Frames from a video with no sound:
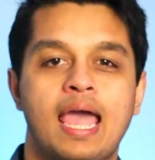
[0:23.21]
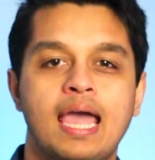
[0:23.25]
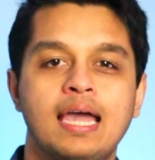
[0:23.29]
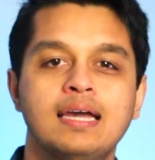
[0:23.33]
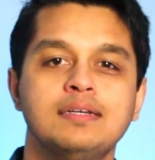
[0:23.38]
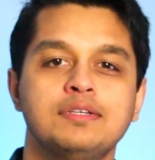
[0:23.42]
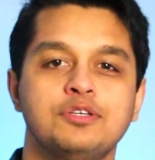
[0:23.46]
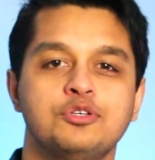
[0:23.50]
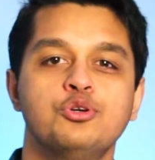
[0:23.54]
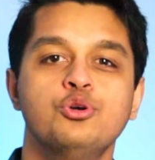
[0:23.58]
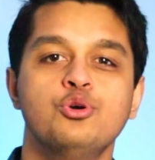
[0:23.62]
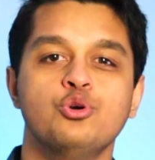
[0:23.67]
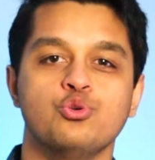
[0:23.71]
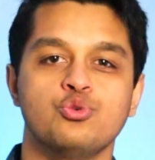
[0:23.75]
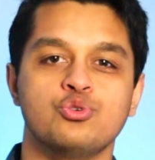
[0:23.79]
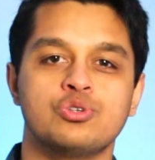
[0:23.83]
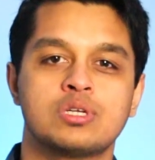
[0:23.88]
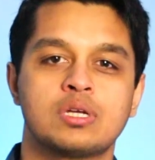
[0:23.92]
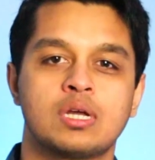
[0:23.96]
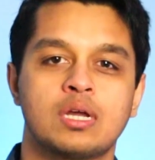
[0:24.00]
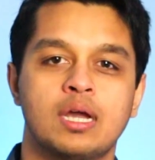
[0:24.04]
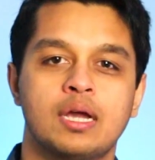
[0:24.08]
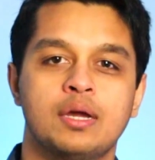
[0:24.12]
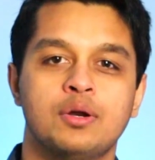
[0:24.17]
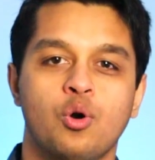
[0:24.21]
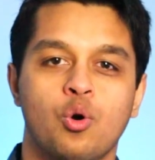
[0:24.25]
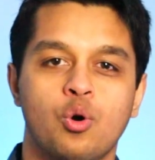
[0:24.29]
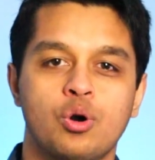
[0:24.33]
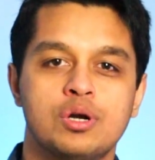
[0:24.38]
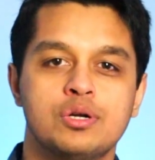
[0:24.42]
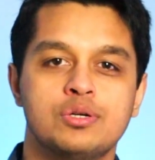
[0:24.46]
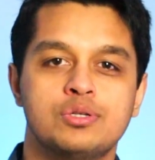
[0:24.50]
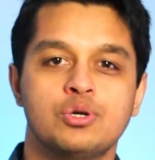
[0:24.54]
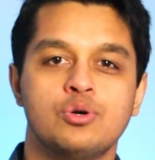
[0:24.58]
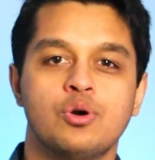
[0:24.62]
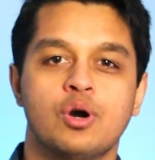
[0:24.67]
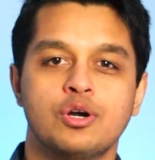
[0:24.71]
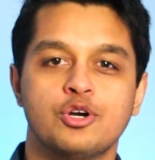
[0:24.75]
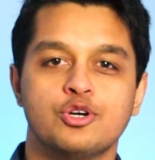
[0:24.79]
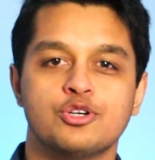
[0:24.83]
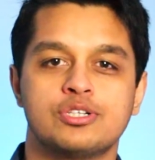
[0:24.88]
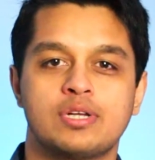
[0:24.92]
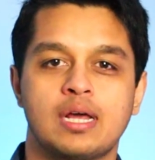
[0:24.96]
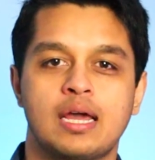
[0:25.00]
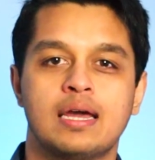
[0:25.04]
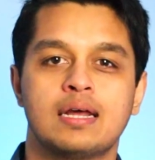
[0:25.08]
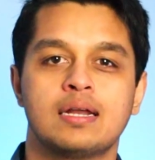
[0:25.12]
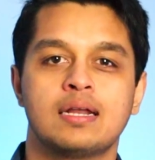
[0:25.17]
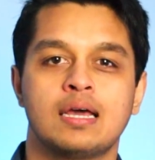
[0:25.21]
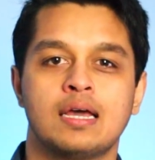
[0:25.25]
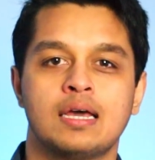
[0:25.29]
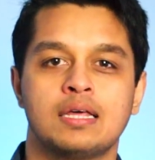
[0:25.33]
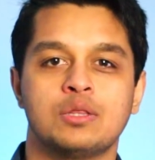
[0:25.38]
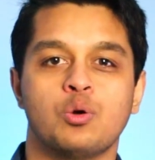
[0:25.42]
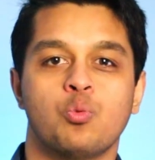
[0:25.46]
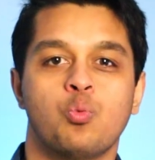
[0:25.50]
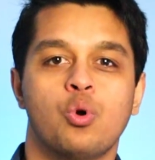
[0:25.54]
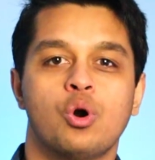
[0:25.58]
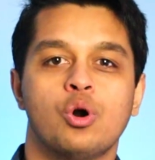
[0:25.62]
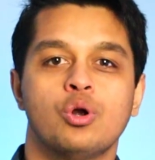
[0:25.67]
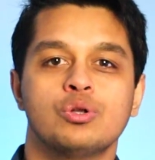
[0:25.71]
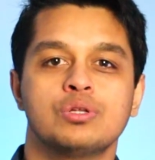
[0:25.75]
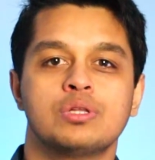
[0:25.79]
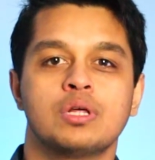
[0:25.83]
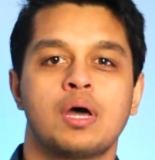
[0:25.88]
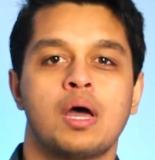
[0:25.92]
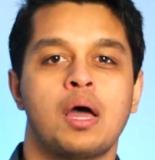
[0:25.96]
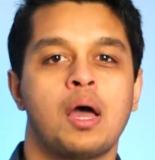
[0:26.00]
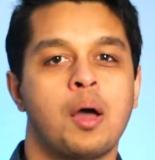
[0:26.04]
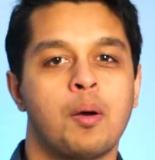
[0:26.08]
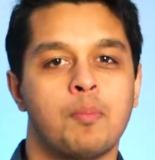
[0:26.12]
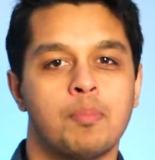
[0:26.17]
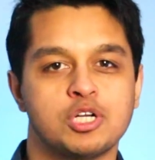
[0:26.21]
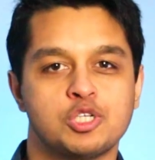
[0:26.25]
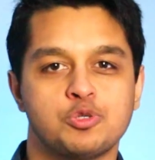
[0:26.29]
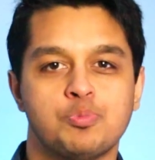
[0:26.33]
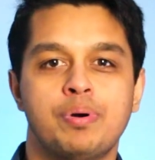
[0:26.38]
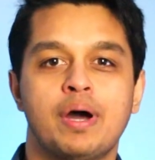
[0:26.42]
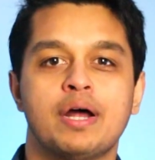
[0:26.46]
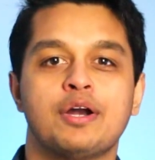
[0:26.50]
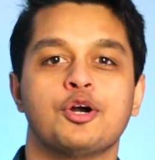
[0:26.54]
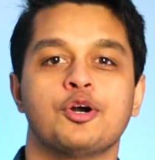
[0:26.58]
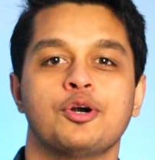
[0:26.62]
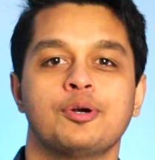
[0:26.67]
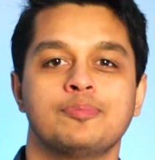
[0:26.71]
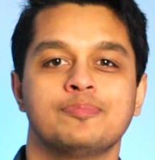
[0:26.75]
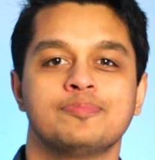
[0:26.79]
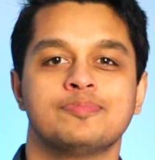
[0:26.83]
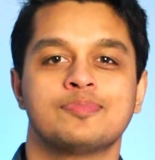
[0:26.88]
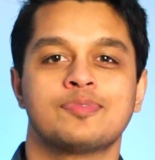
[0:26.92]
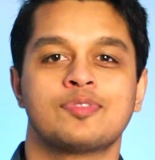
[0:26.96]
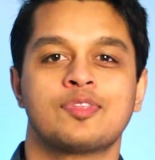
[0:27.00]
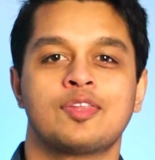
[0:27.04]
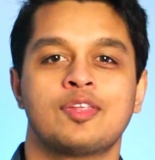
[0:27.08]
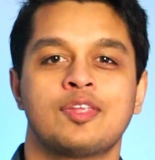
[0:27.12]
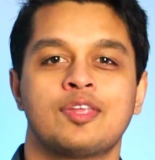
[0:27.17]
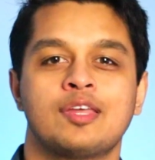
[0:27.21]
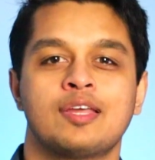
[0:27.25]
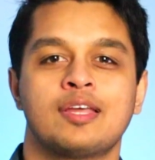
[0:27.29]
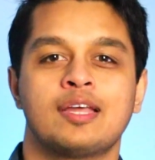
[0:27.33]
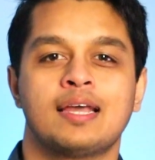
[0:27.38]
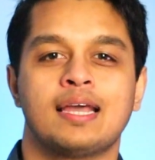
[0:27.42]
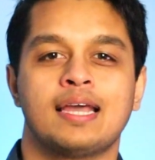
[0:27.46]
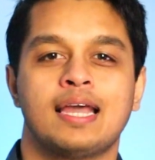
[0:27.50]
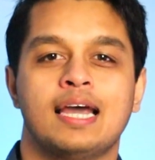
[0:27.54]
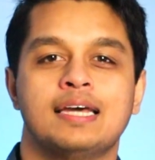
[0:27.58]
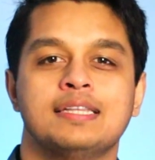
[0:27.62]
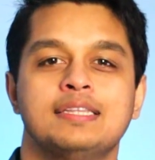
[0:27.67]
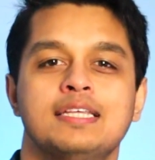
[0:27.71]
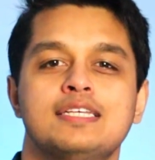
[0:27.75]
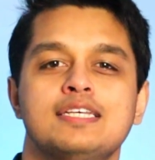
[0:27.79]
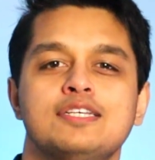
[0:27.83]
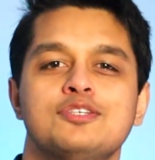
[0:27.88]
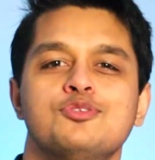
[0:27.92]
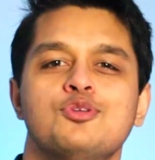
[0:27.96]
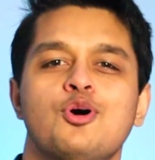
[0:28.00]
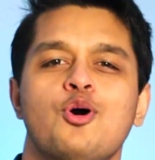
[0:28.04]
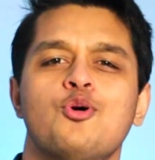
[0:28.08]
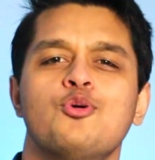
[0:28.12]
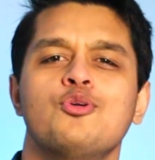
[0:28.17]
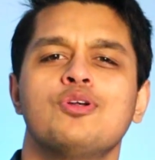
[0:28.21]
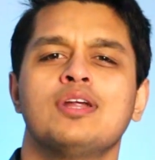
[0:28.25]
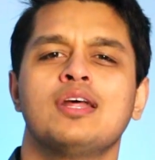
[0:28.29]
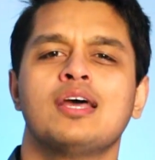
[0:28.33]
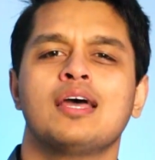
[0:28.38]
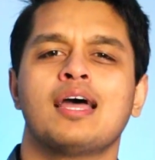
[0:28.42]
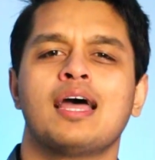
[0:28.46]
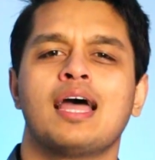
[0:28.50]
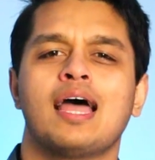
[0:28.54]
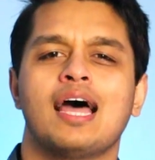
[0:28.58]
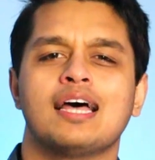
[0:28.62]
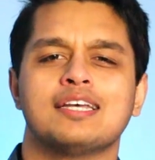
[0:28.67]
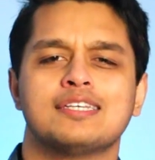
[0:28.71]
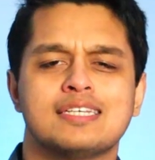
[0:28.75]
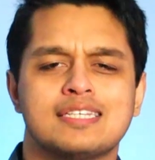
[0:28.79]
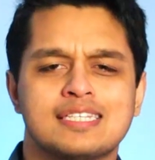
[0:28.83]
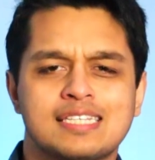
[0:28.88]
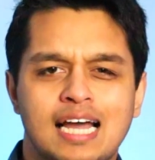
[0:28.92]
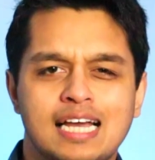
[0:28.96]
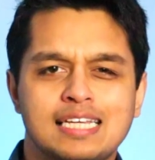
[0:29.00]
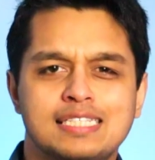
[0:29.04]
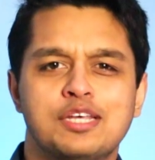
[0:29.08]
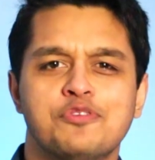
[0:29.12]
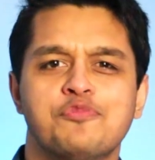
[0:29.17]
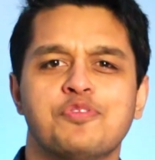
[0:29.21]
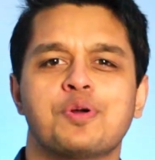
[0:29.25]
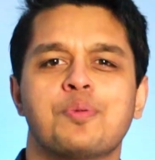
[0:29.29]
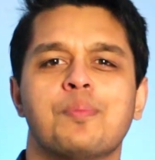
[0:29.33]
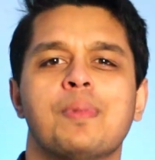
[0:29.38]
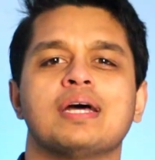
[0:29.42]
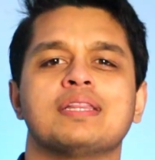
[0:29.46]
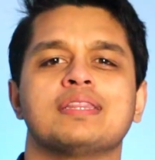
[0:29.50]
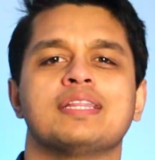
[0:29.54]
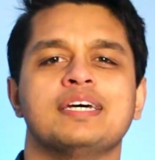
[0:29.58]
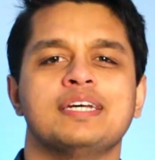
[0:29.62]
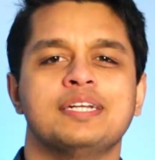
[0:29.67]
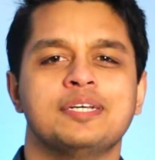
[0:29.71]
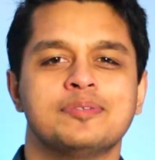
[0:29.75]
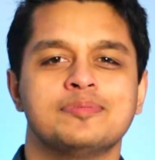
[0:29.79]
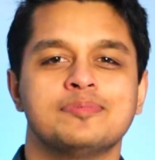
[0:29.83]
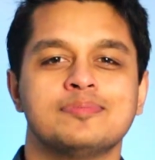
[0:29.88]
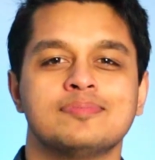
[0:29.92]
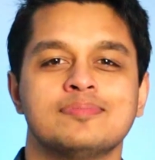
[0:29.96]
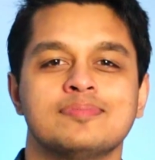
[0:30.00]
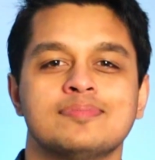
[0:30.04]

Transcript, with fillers: and use in order to understand the world much better. And this is known as a scientific method.